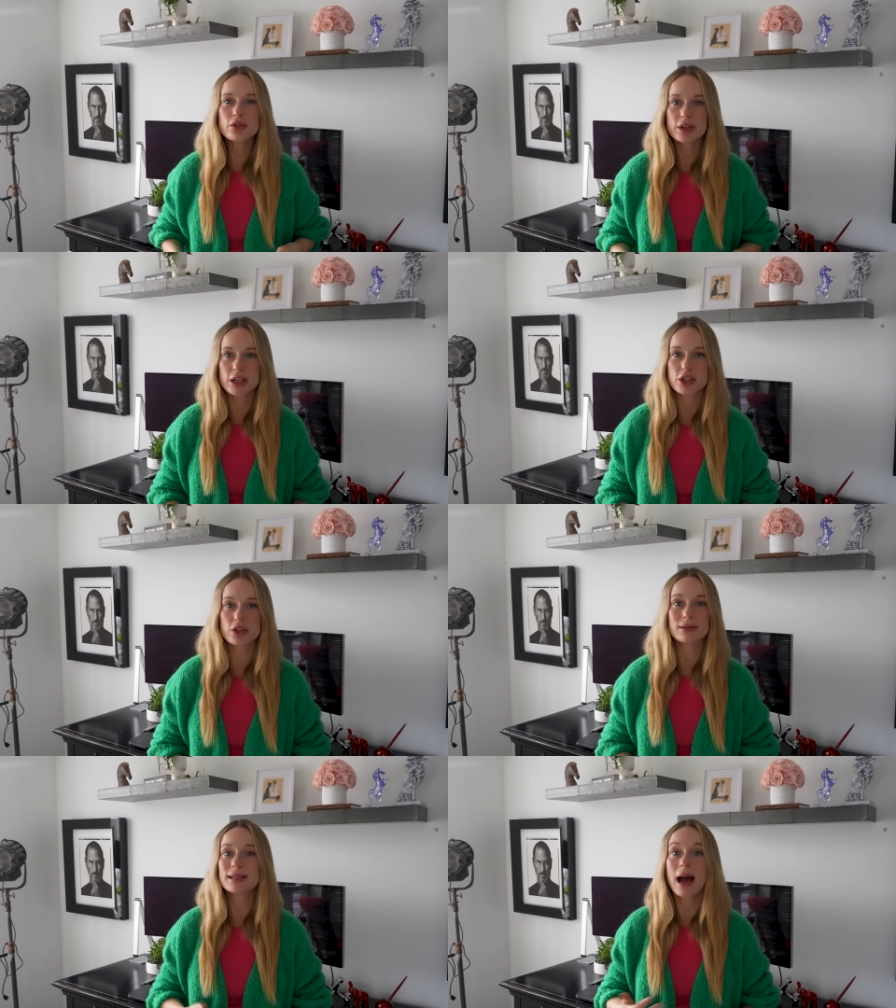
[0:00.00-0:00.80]

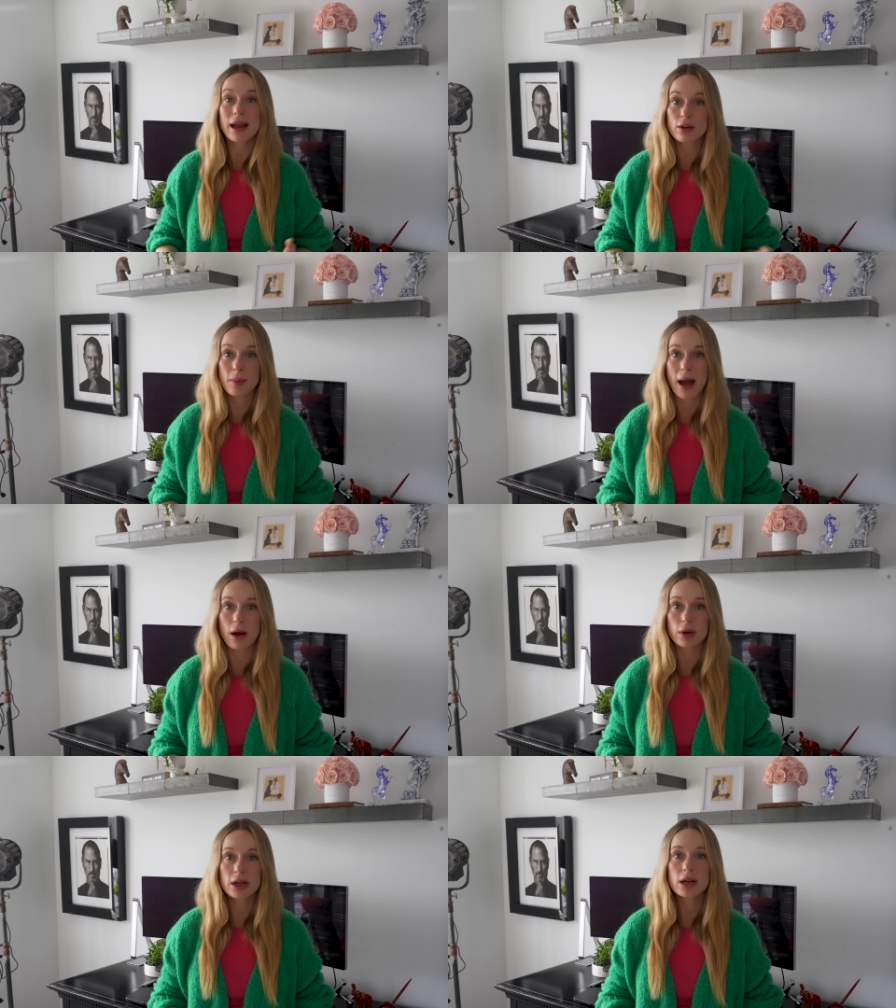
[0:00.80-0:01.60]
traditional tidal
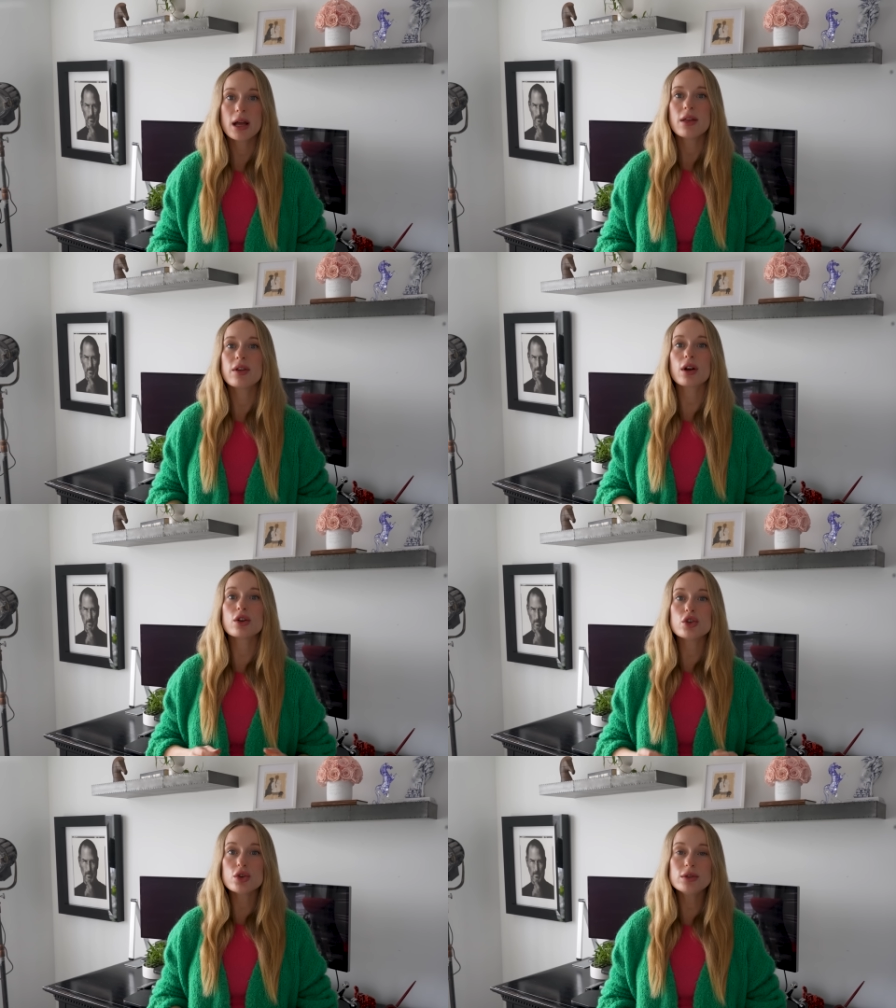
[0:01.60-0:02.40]
power, there
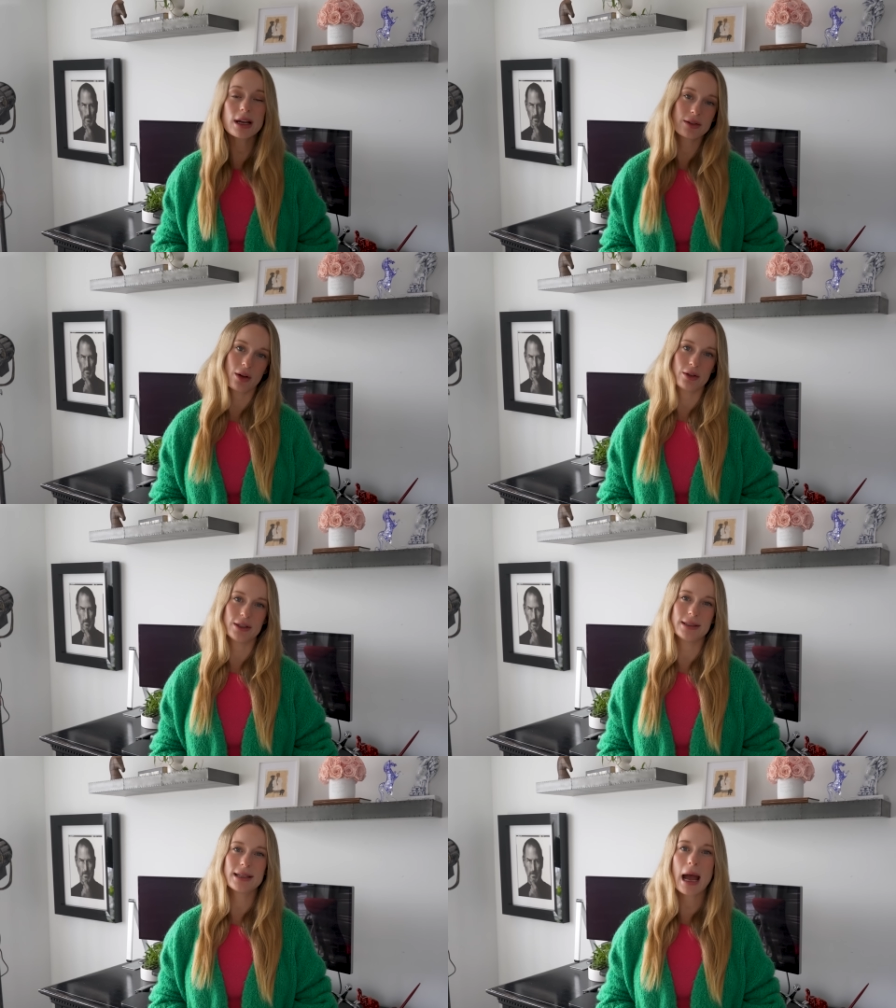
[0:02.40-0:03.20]
are new
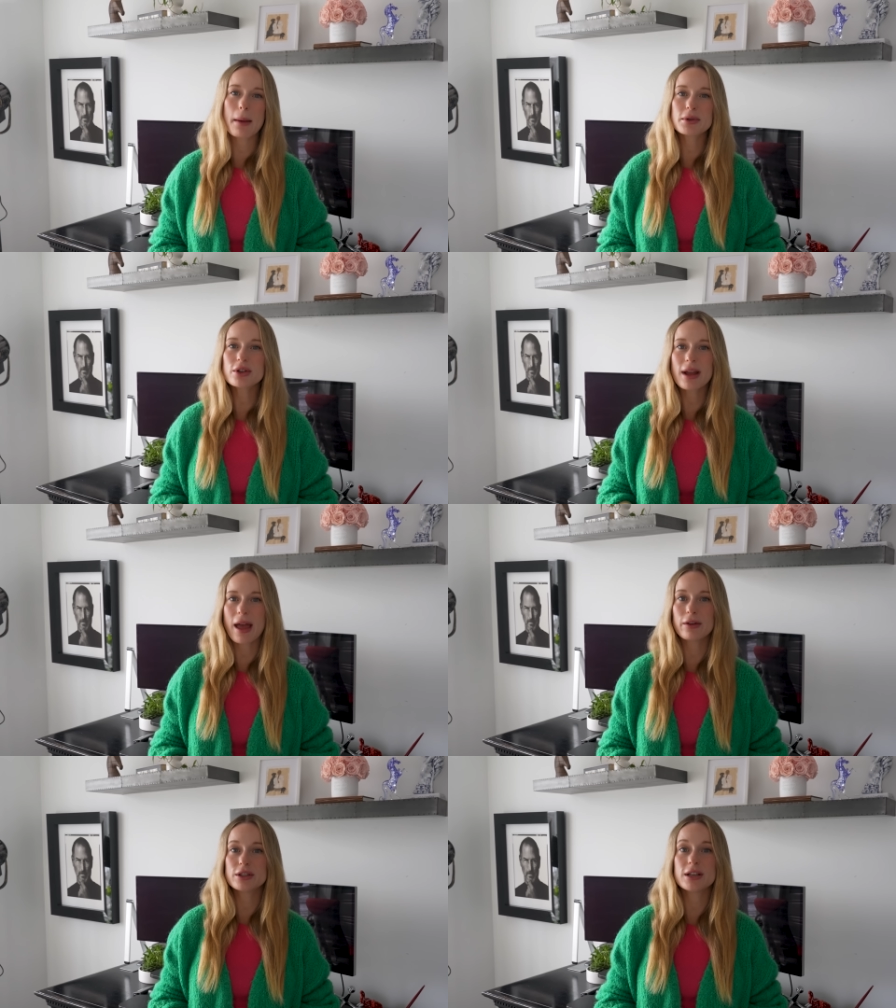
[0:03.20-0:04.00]
technologies capturing
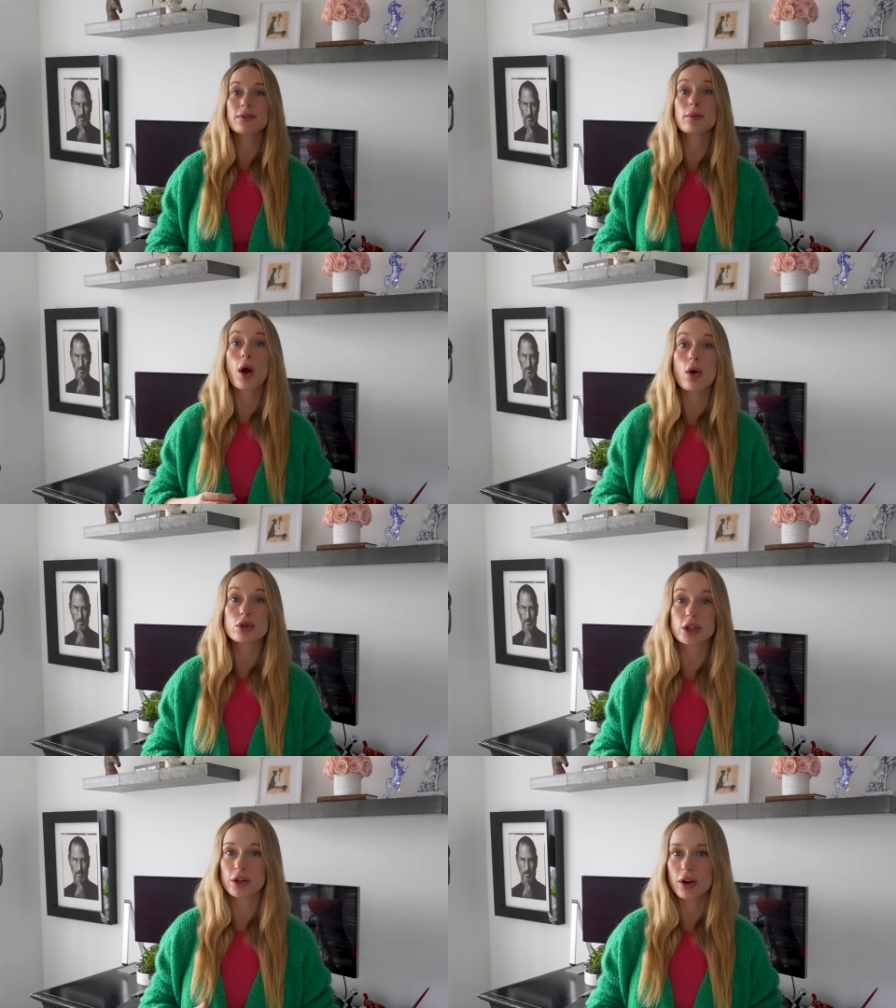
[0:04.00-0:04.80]
energy from
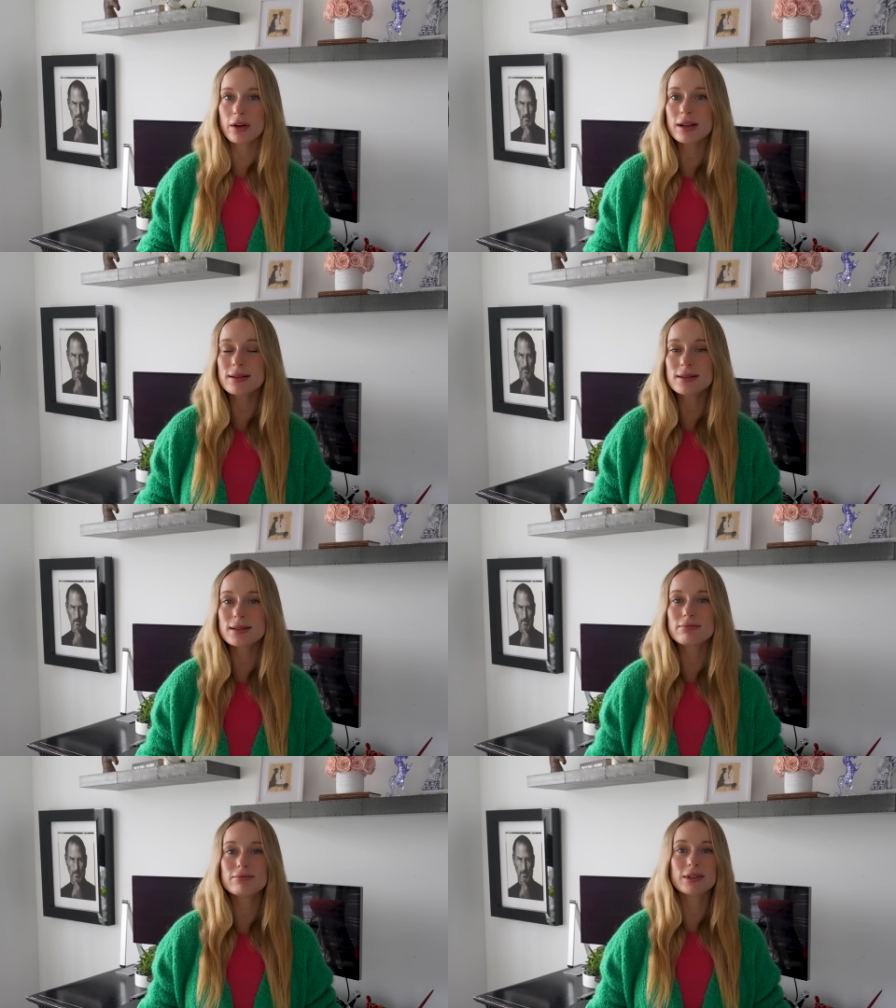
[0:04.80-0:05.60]
ocean
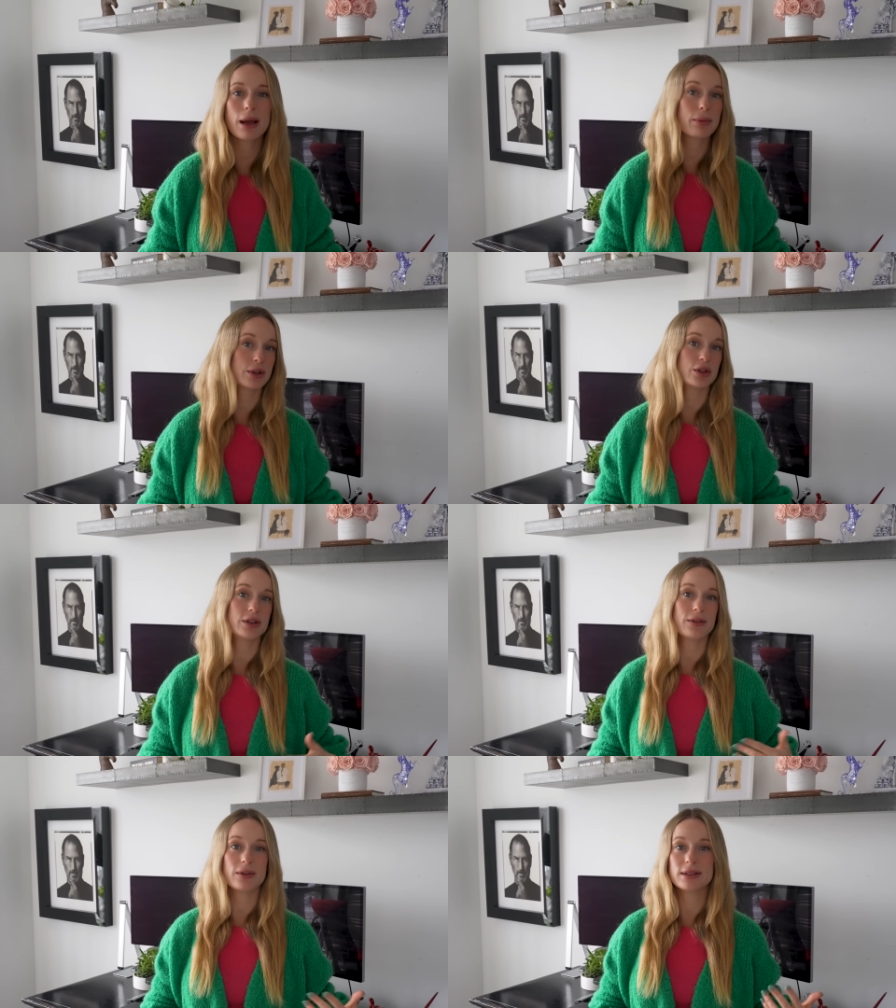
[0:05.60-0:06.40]
currents, temperature
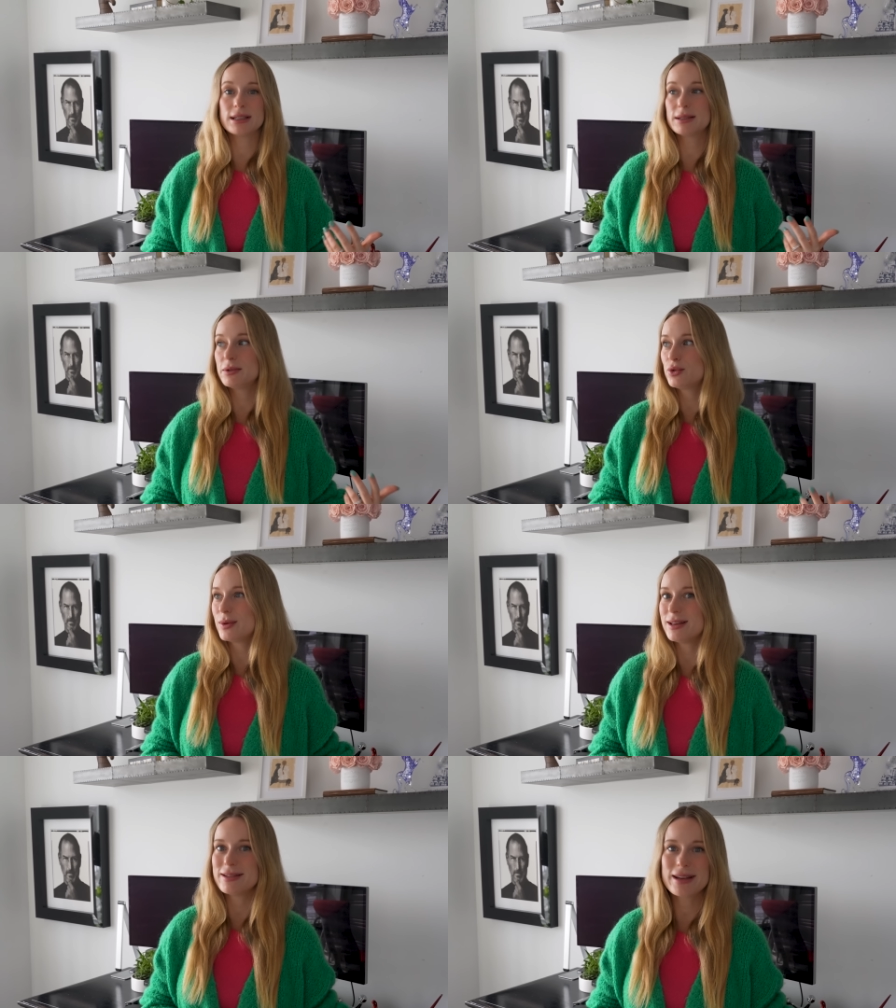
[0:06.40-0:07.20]
differences between